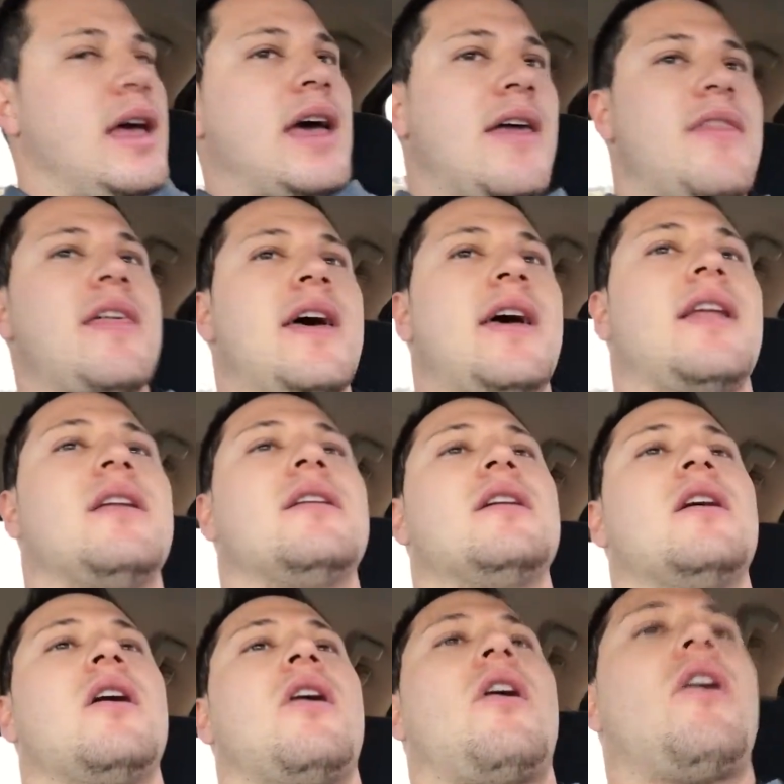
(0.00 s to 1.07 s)
And then
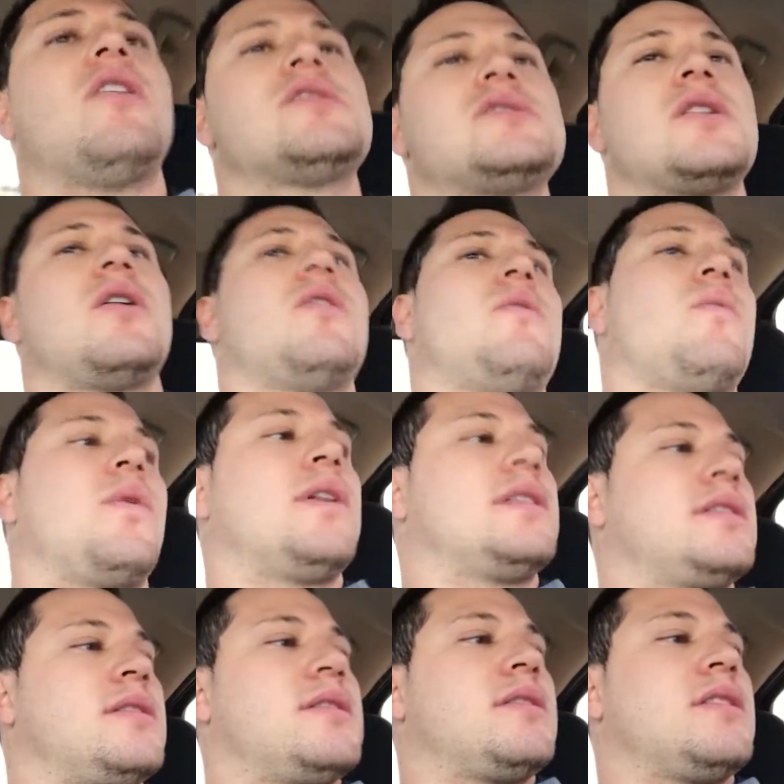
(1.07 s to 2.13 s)
also, what
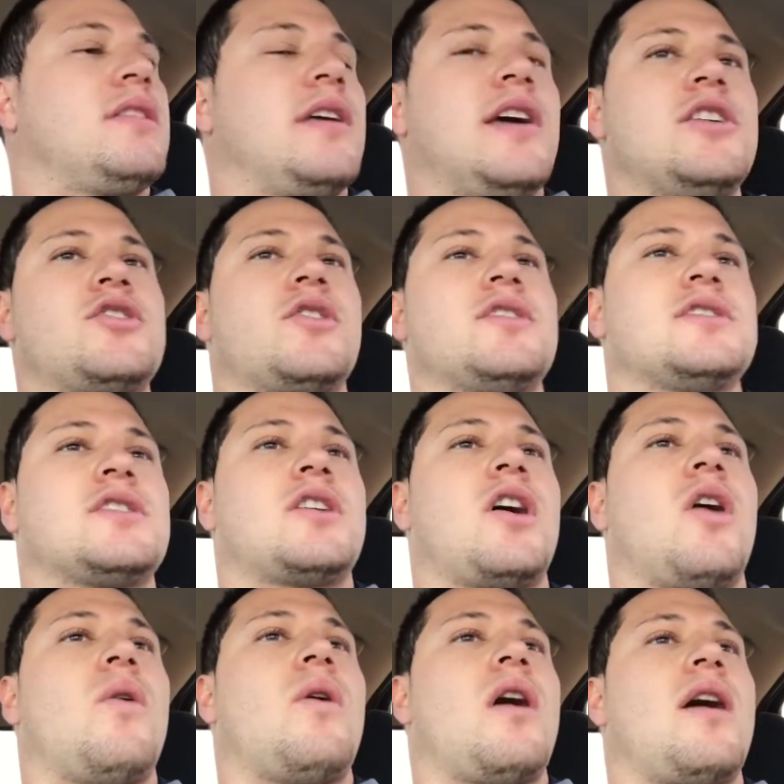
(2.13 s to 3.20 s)
the insurance
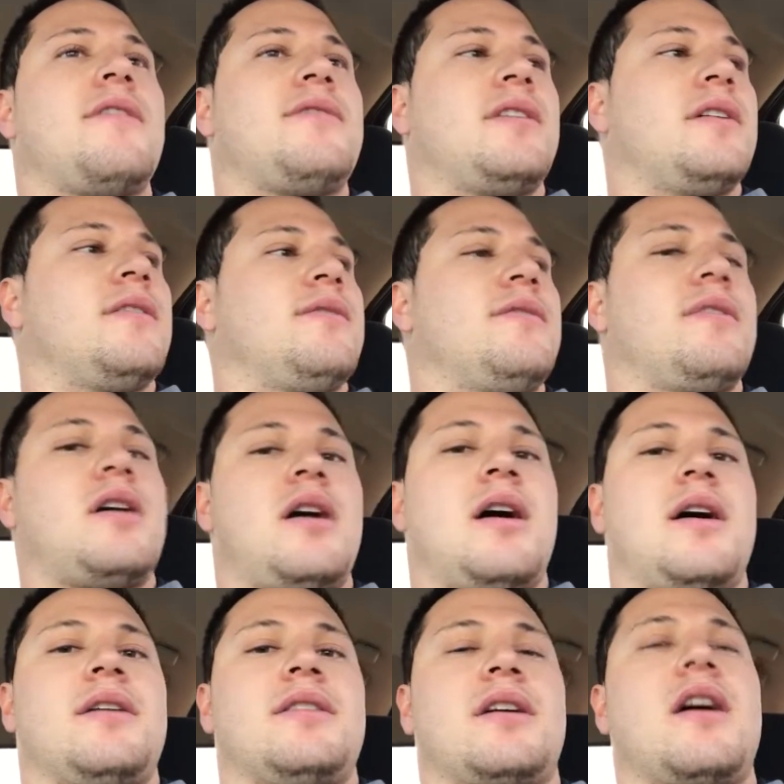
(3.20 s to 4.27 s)
go off of,
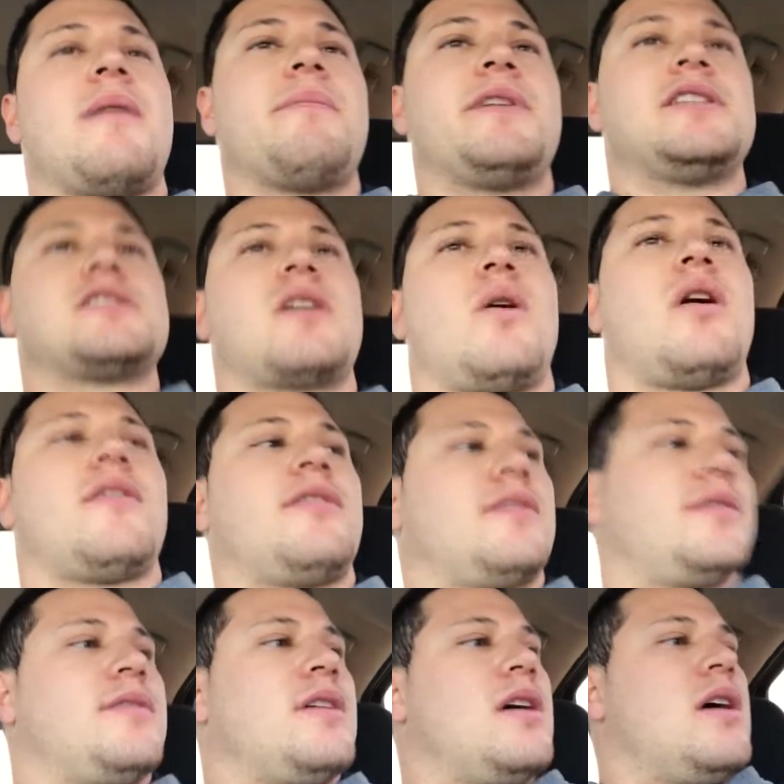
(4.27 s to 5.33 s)
the companies go off
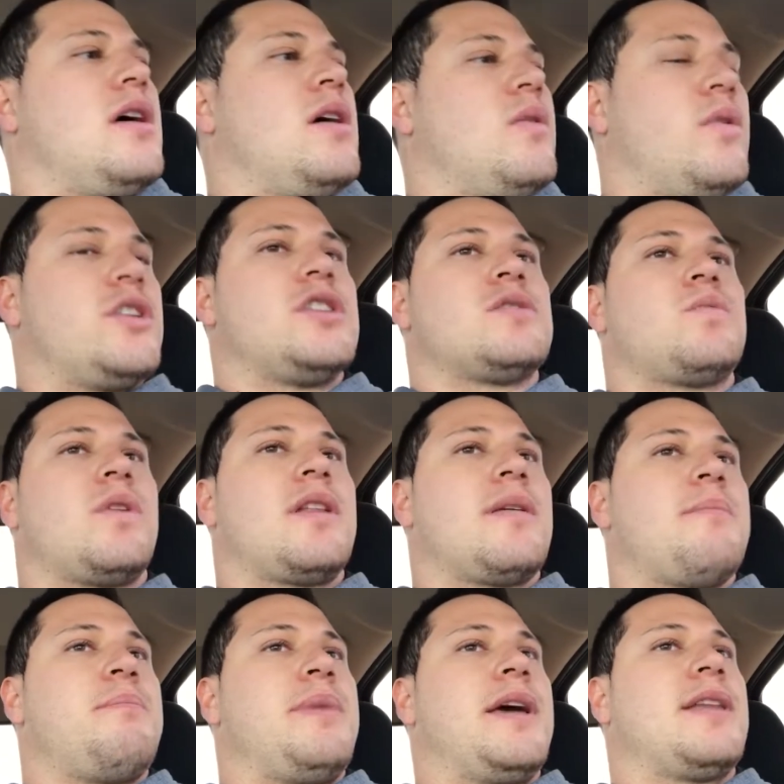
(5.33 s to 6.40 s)
of, which is one of
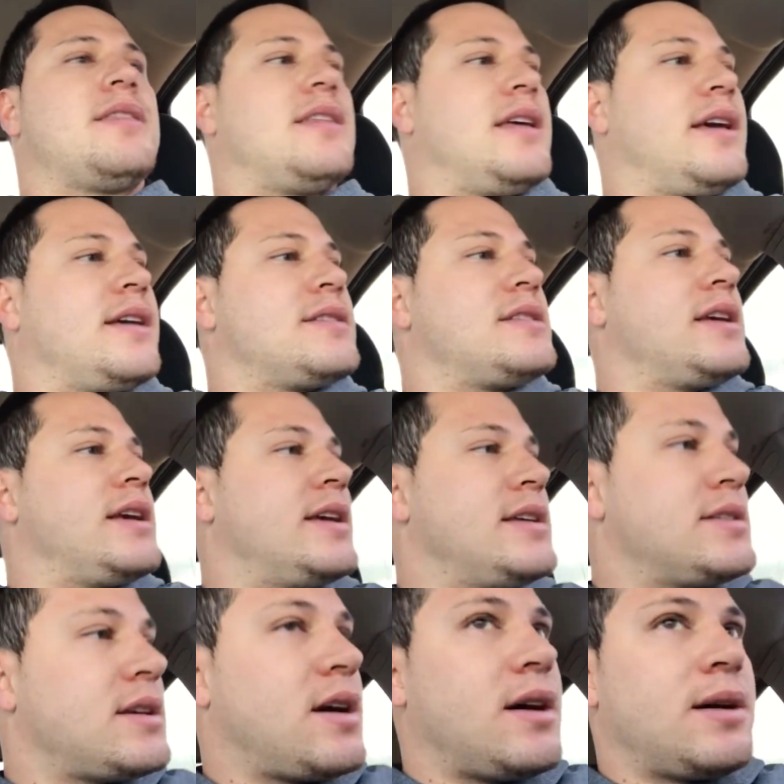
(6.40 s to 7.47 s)
the big things,
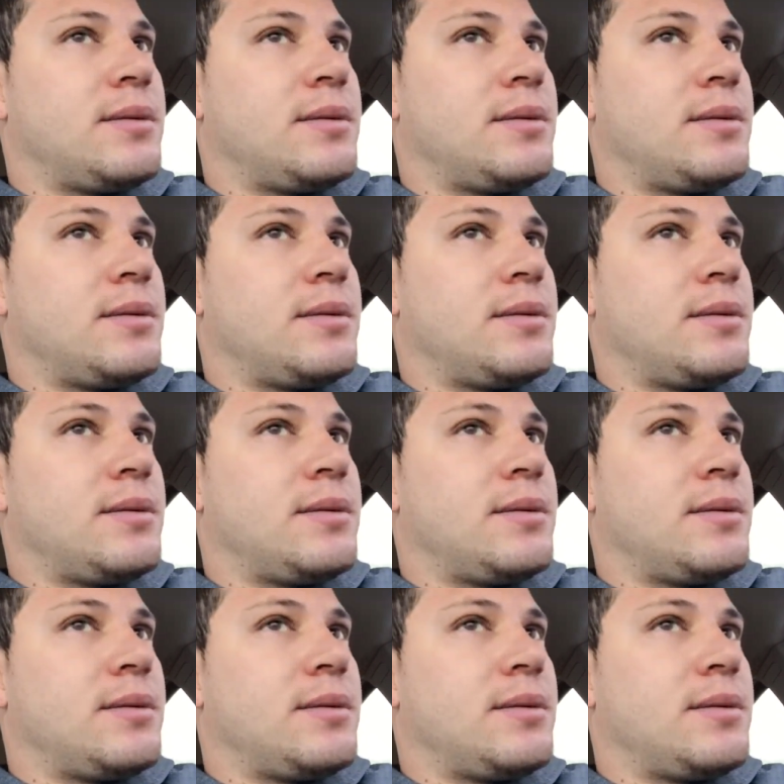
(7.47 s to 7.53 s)
is